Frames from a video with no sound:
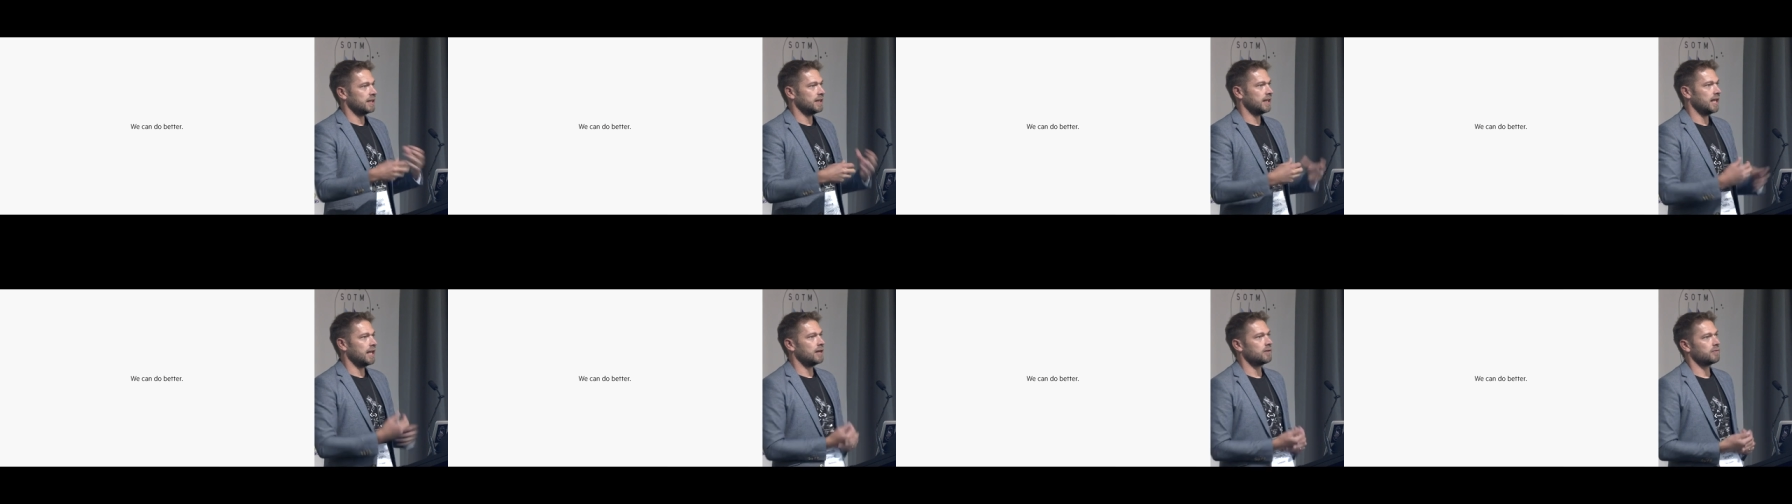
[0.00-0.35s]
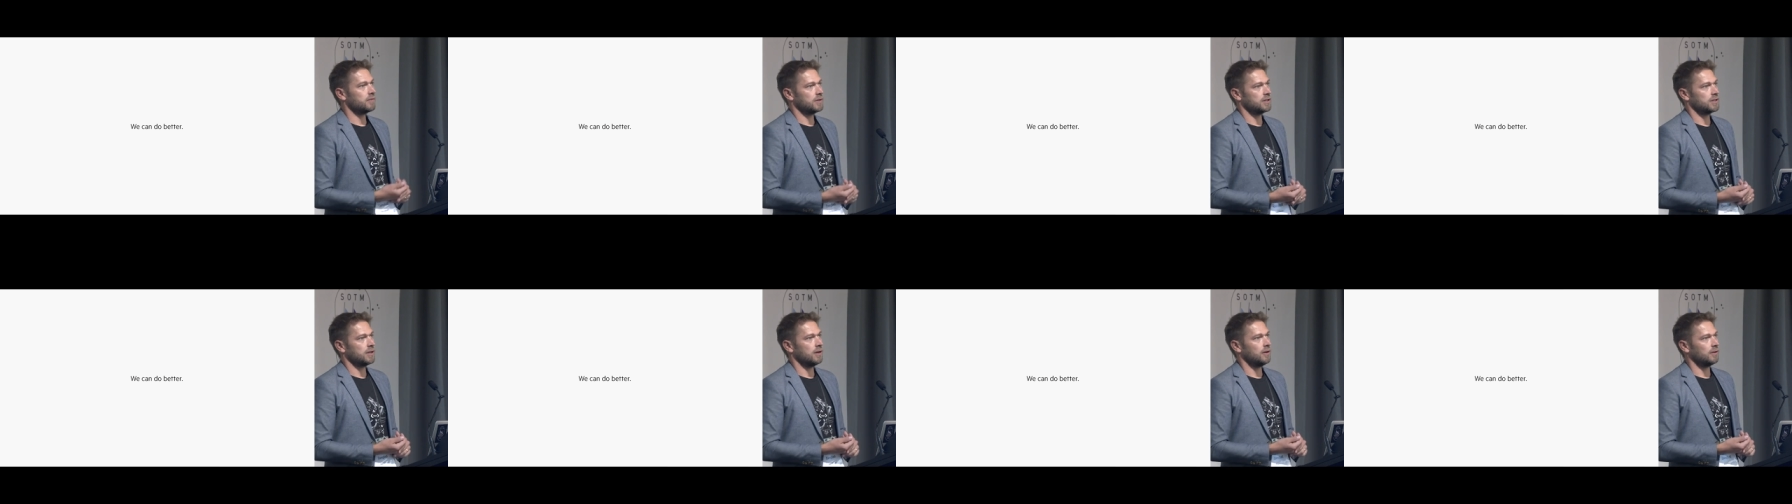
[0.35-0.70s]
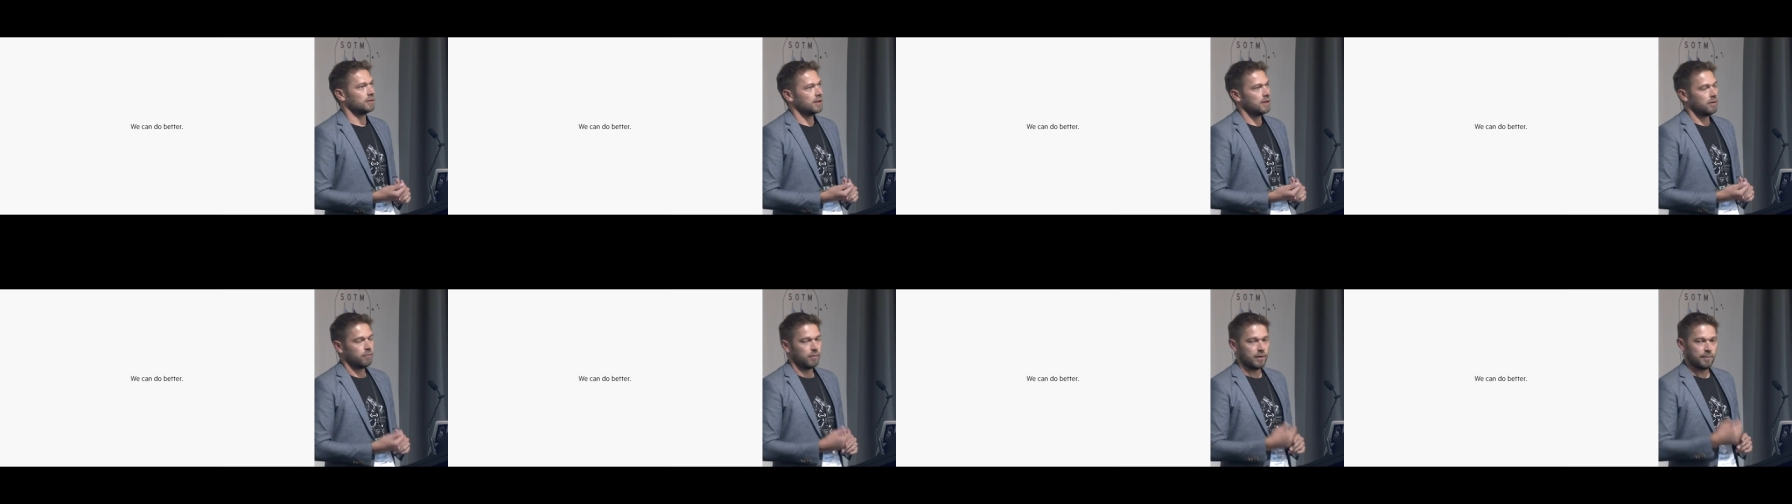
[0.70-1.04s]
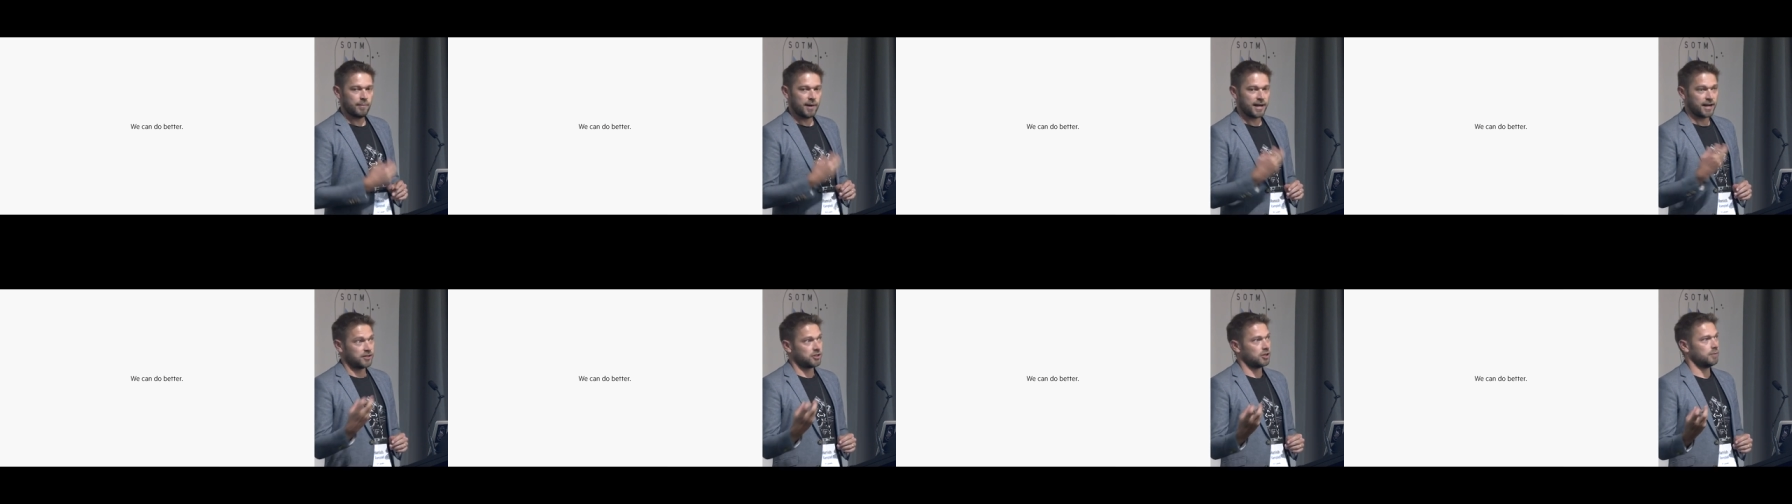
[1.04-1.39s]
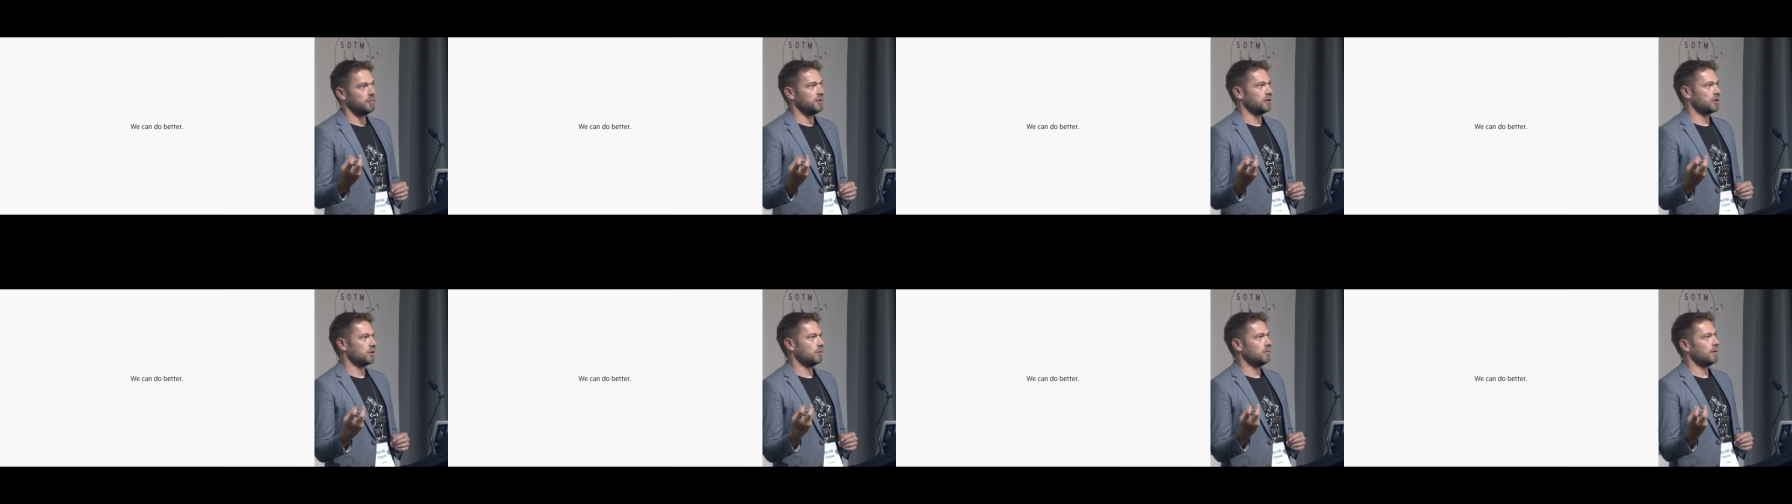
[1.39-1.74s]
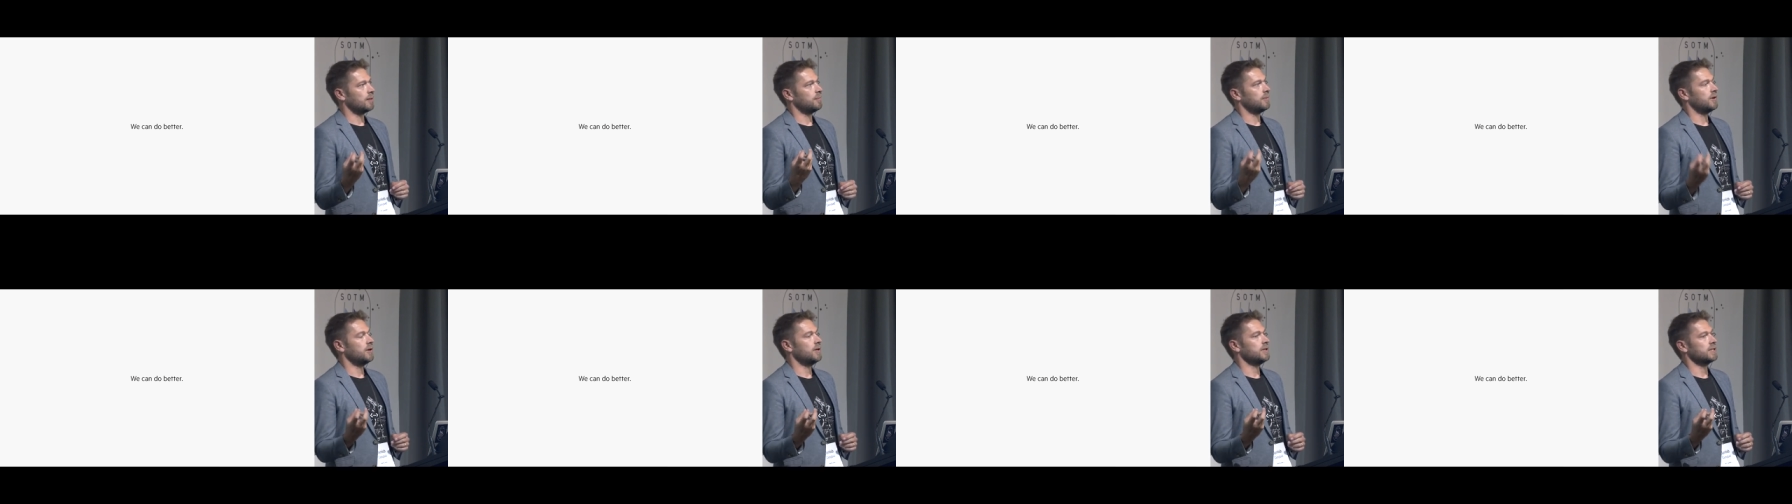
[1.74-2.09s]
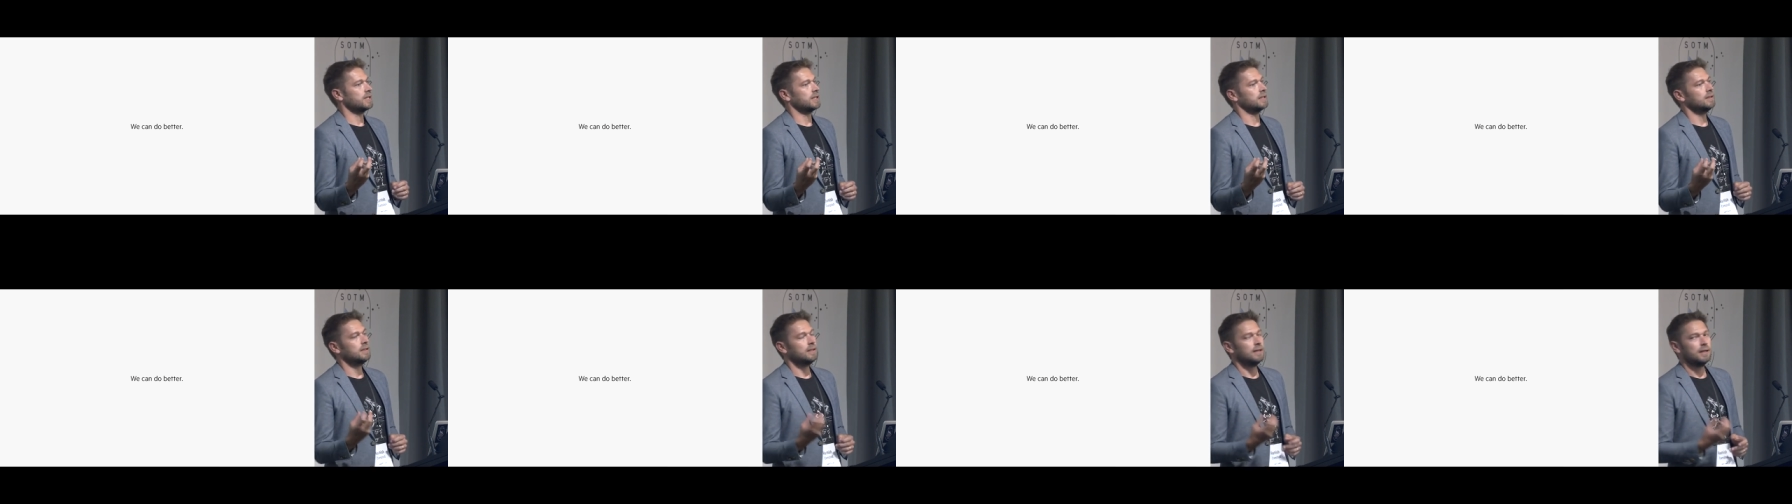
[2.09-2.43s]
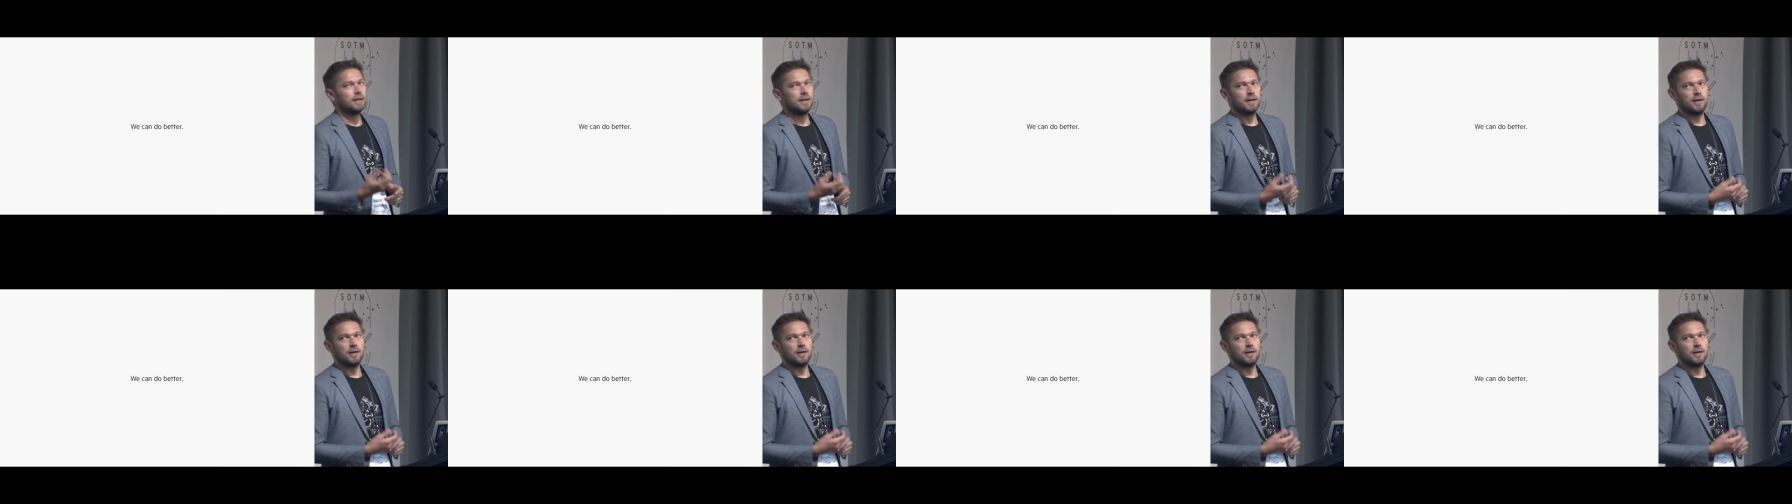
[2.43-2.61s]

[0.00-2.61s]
and the end result we might attribute to one person,